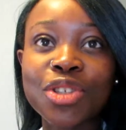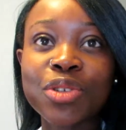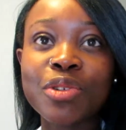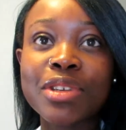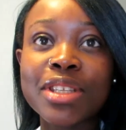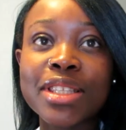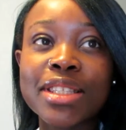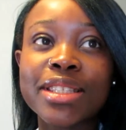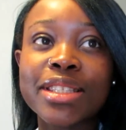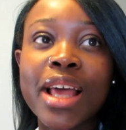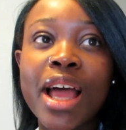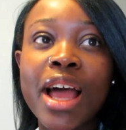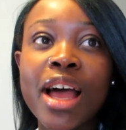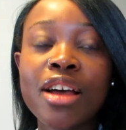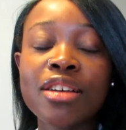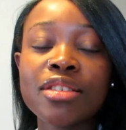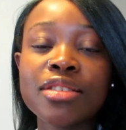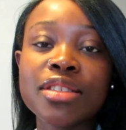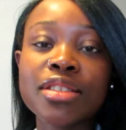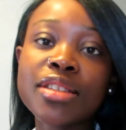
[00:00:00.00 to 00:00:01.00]
was
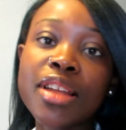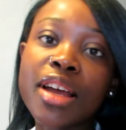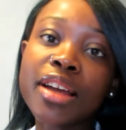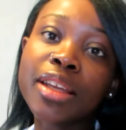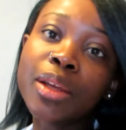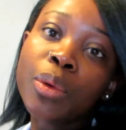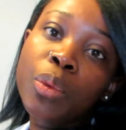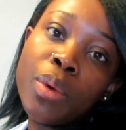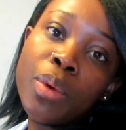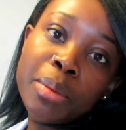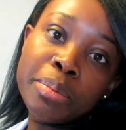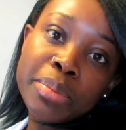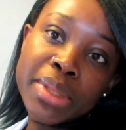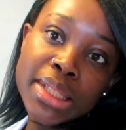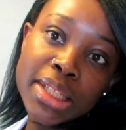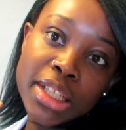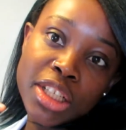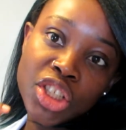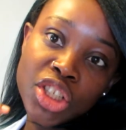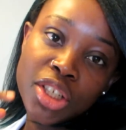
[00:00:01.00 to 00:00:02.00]
stuck in one
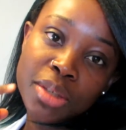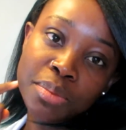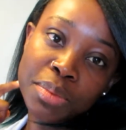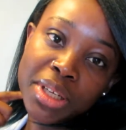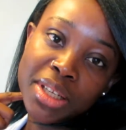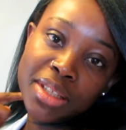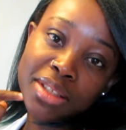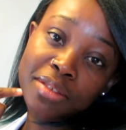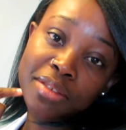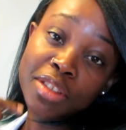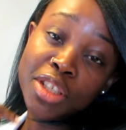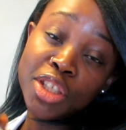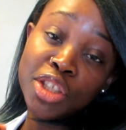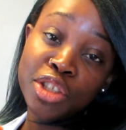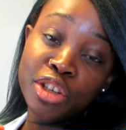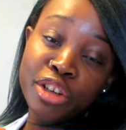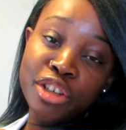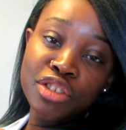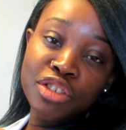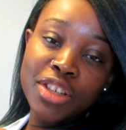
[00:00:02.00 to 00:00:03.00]
position because of the
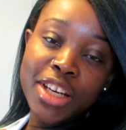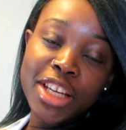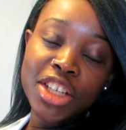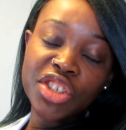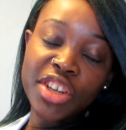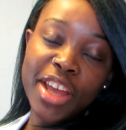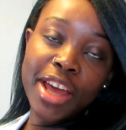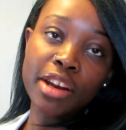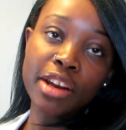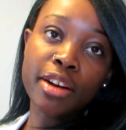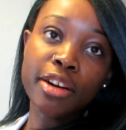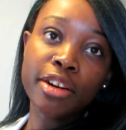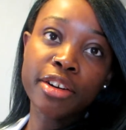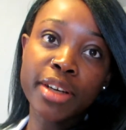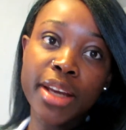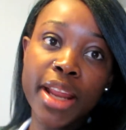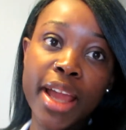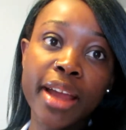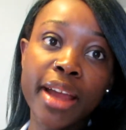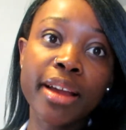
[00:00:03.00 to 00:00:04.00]
surgery that she had on her
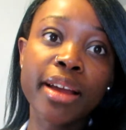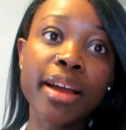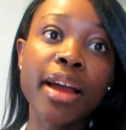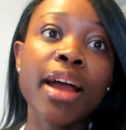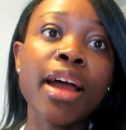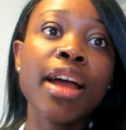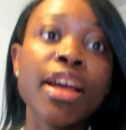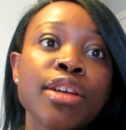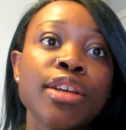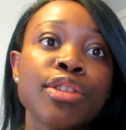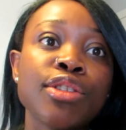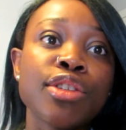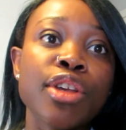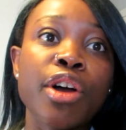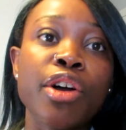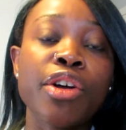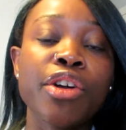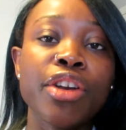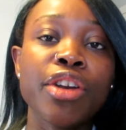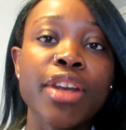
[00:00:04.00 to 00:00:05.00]
neck. So her